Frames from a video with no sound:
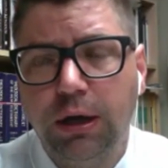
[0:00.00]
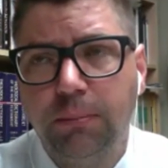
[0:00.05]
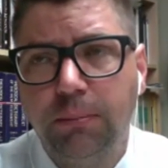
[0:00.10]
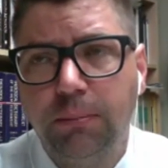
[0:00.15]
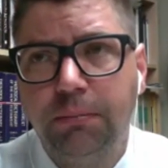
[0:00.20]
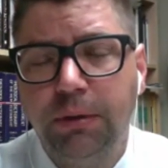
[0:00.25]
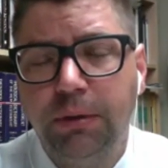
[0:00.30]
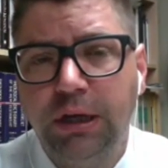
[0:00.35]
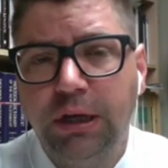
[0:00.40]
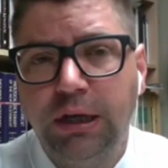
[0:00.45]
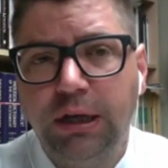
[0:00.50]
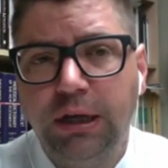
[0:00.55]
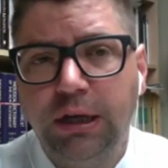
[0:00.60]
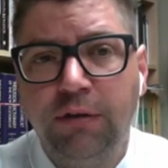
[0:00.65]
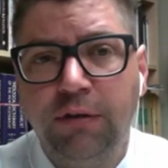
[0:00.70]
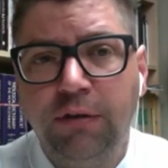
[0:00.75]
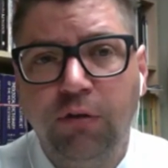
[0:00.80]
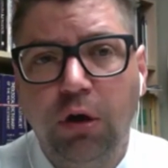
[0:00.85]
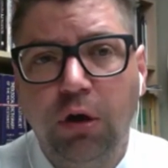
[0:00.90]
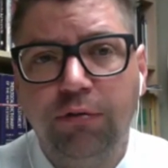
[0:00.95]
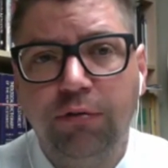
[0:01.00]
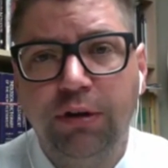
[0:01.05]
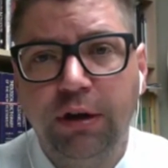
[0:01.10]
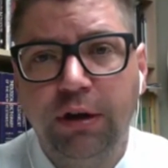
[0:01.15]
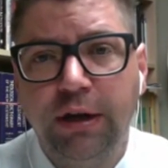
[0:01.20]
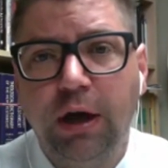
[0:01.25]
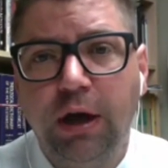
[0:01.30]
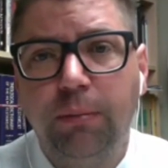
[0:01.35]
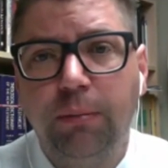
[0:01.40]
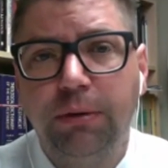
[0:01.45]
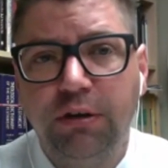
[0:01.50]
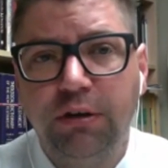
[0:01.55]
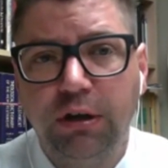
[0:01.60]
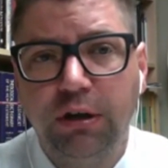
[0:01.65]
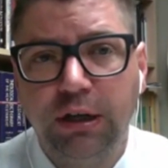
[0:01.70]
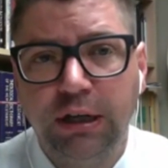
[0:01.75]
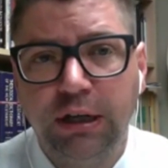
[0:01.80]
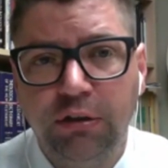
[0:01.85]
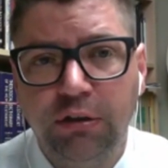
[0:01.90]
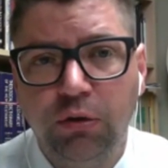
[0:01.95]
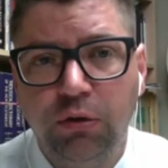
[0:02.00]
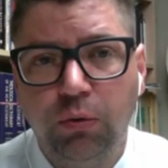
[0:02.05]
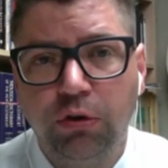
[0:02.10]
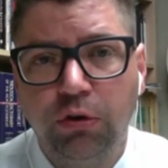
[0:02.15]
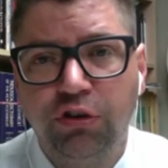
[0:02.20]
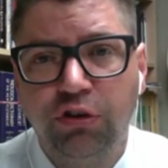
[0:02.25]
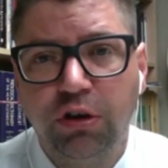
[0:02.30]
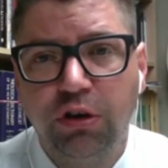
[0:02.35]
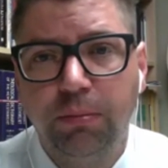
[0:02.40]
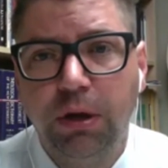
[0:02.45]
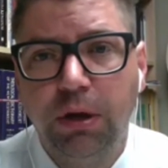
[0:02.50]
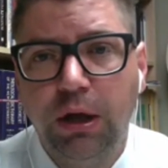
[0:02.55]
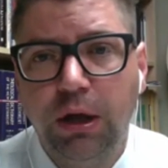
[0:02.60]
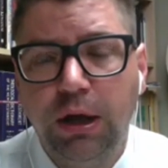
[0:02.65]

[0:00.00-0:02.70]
be involved in helping to lead the worship.